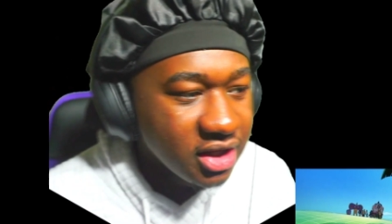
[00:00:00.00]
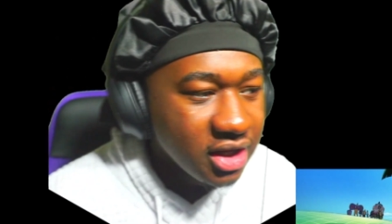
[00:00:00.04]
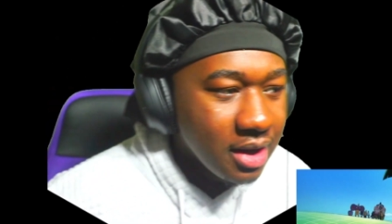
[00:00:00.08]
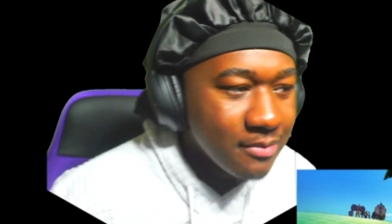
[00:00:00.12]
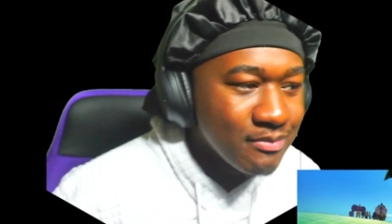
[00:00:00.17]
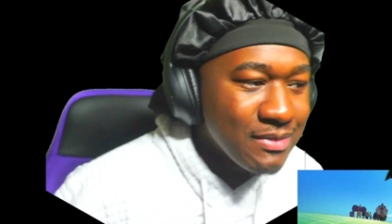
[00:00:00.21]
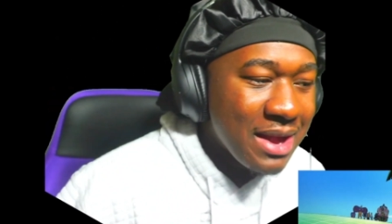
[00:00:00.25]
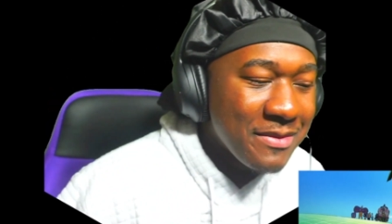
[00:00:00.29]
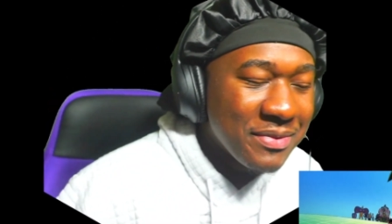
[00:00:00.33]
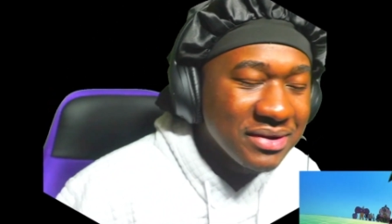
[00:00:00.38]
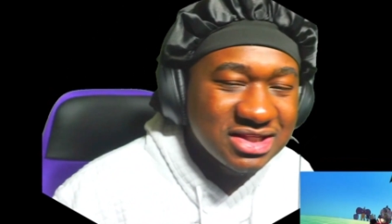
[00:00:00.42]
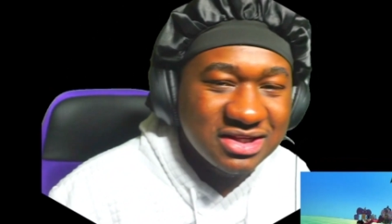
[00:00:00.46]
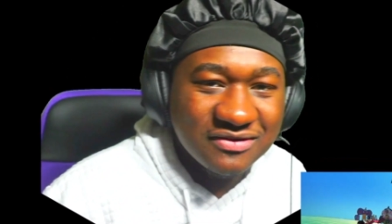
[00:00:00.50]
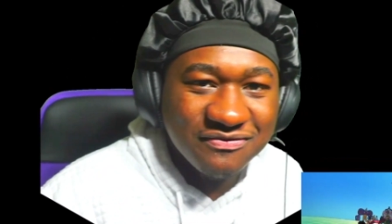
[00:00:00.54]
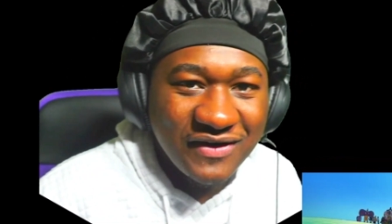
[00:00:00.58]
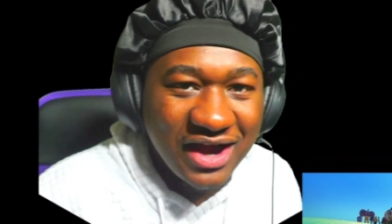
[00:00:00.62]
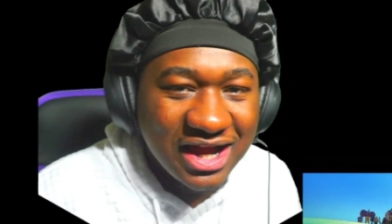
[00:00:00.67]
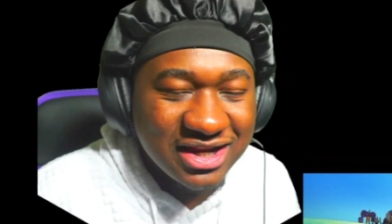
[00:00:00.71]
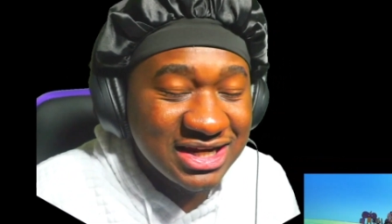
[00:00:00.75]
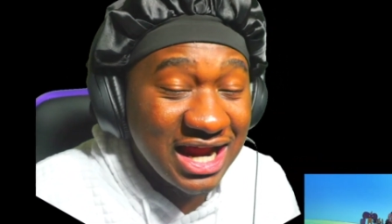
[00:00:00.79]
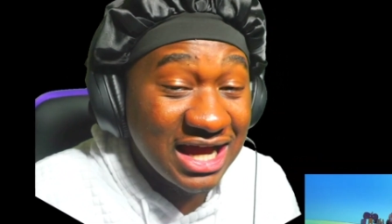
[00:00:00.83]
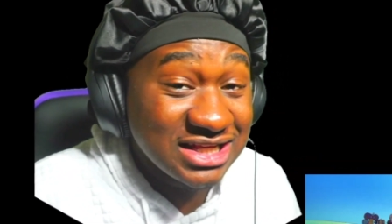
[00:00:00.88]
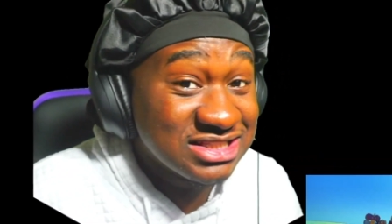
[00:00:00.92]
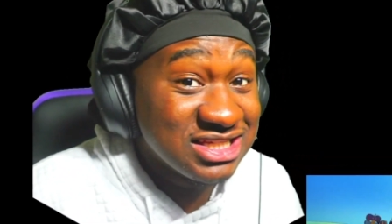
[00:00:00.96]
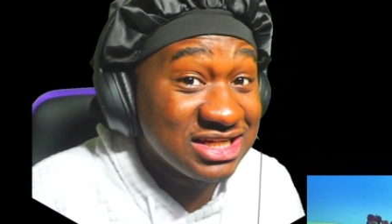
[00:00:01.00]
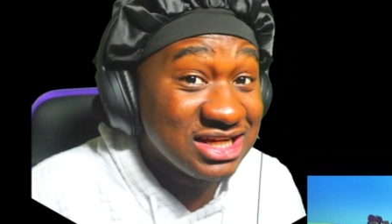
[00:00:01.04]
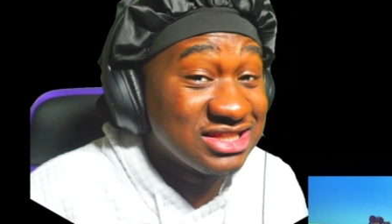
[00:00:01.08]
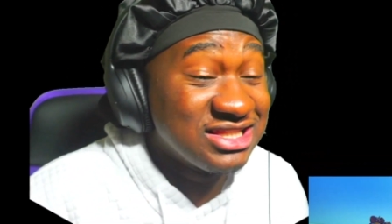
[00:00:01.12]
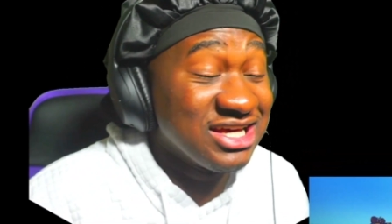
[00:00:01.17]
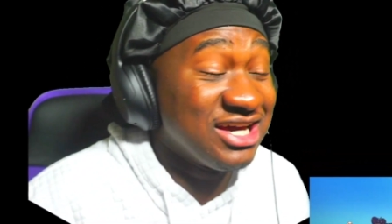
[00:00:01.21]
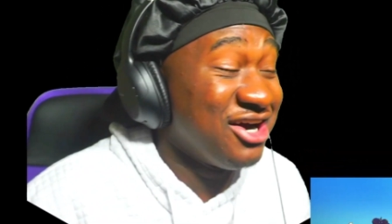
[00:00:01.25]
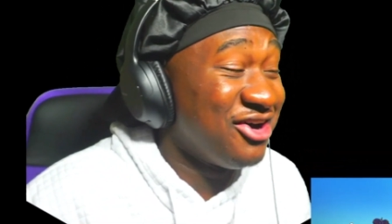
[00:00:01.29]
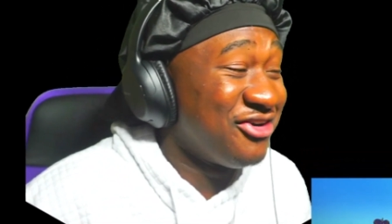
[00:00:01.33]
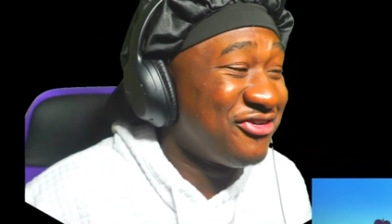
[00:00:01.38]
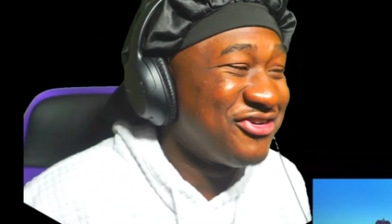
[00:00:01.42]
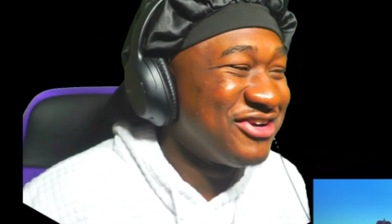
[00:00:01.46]
Maybe it's a fight not to
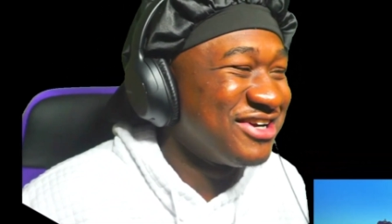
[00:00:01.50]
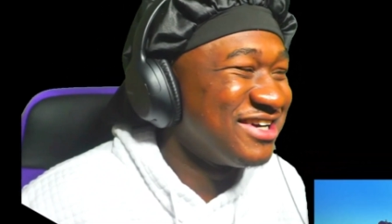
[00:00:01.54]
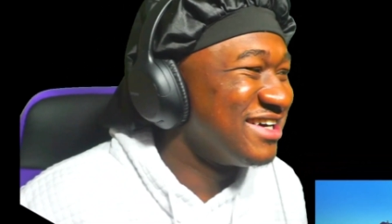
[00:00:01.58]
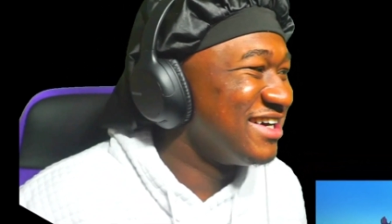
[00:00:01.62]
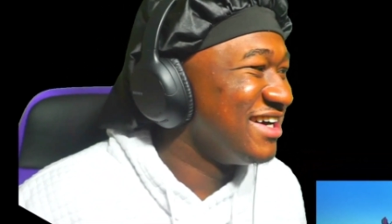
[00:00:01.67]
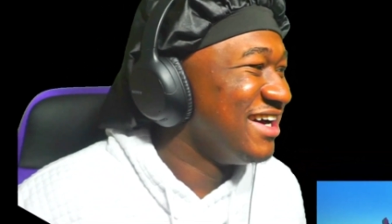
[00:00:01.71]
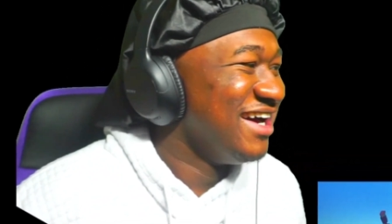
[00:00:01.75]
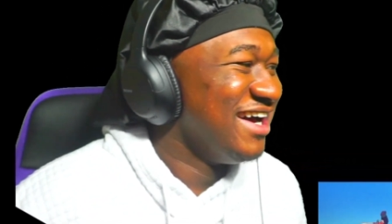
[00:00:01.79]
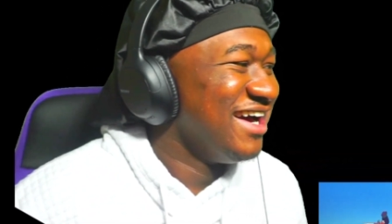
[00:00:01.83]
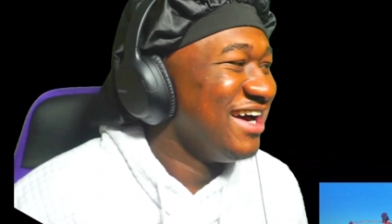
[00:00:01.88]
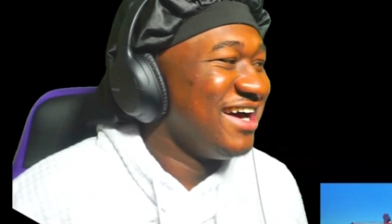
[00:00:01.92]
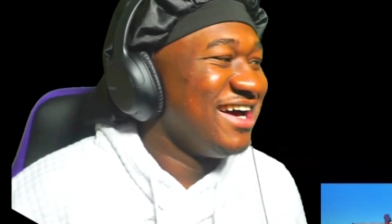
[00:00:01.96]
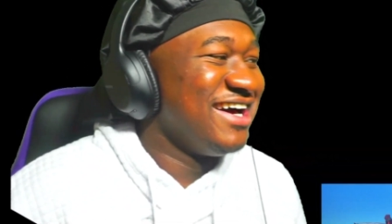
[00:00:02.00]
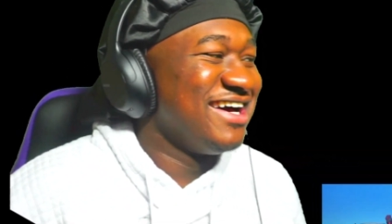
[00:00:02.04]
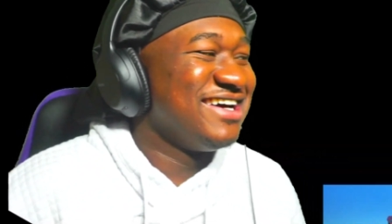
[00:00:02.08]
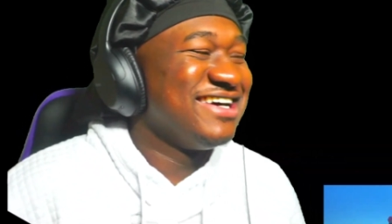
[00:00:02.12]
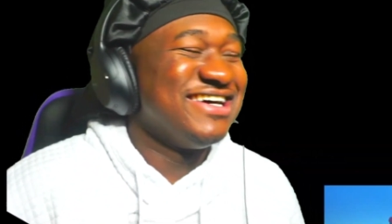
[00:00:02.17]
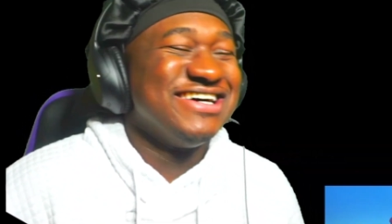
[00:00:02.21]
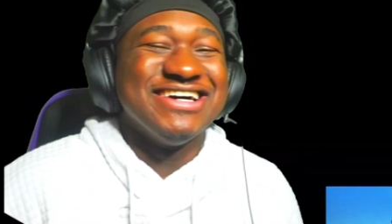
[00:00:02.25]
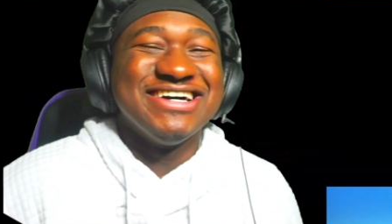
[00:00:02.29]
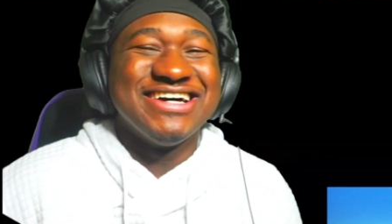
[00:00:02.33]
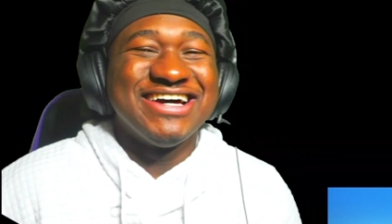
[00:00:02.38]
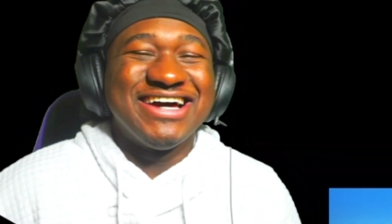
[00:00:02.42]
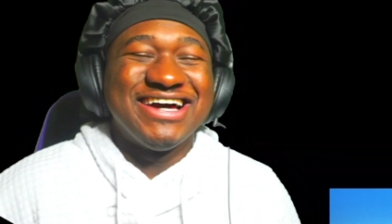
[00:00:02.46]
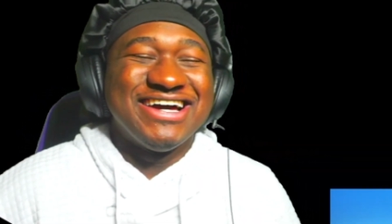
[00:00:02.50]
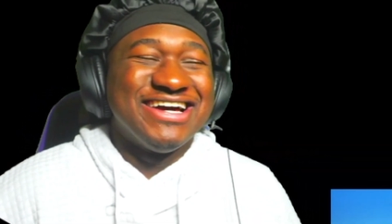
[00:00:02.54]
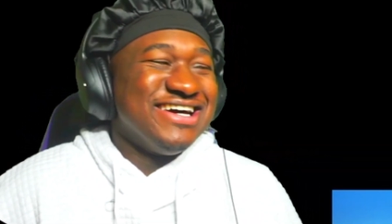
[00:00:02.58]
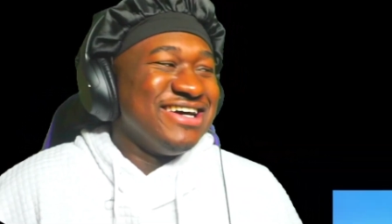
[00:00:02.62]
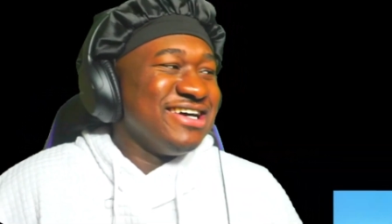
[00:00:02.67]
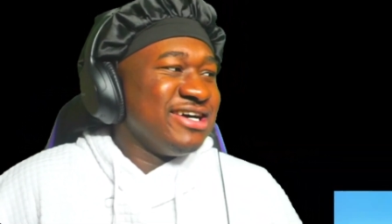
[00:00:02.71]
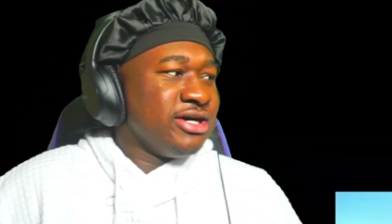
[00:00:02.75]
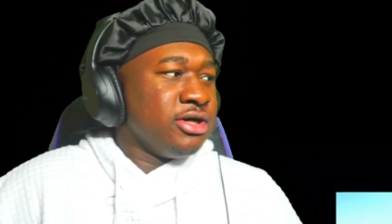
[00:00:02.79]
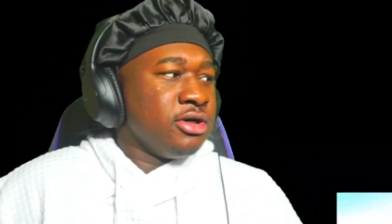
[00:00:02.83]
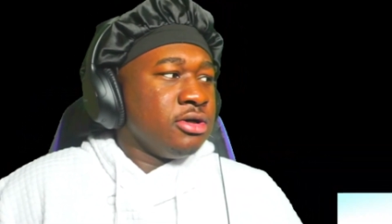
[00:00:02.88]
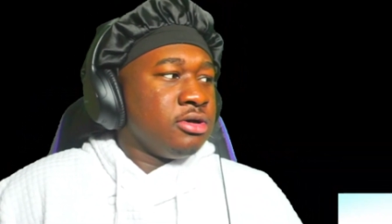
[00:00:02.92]
the death.